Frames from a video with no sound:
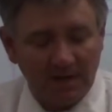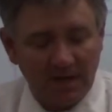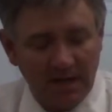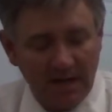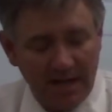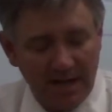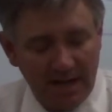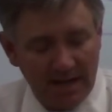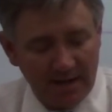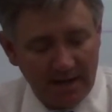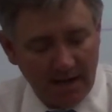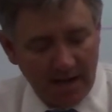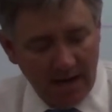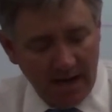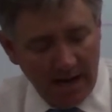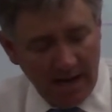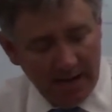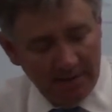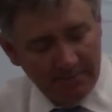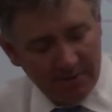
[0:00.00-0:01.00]
and
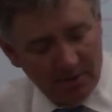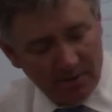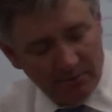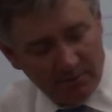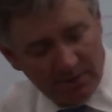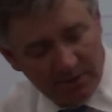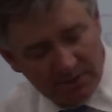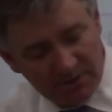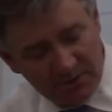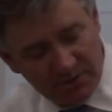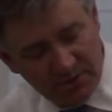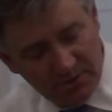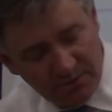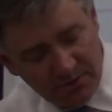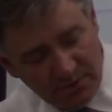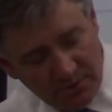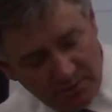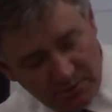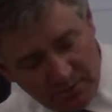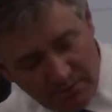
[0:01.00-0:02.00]
I'm going
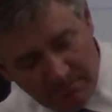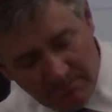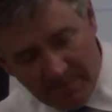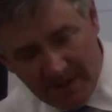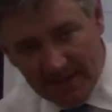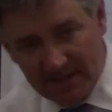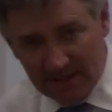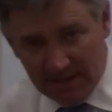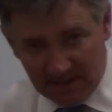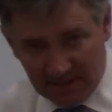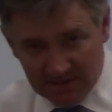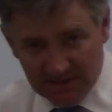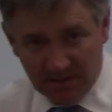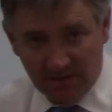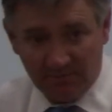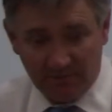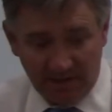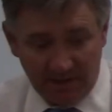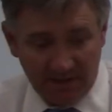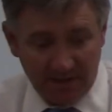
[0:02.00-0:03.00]
to make it
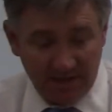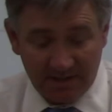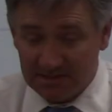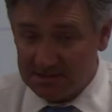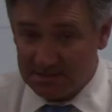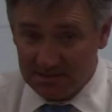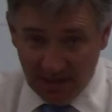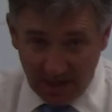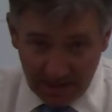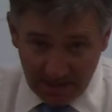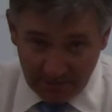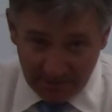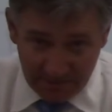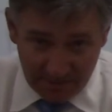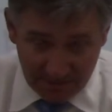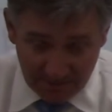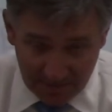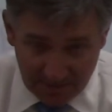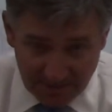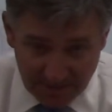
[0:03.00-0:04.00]
accelerate, because it's not going
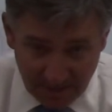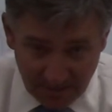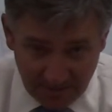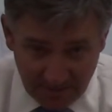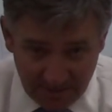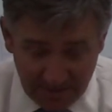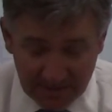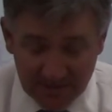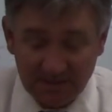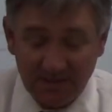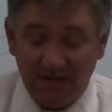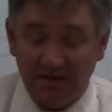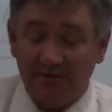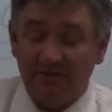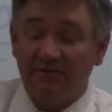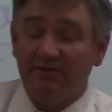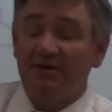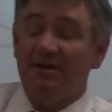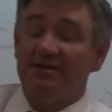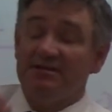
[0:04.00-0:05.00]
to accelerate
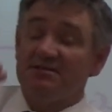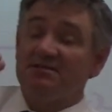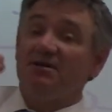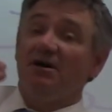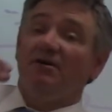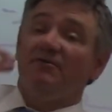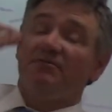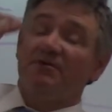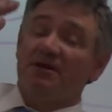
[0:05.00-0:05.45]
itself.